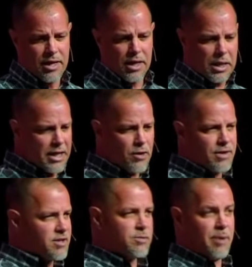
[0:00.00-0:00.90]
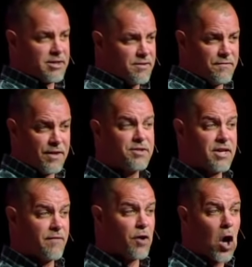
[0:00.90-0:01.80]
clear in the specificity
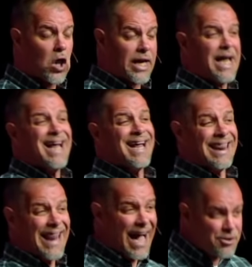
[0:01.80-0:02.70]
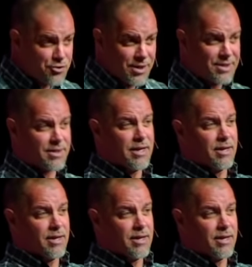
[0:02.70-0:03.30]
of calling Lazarus'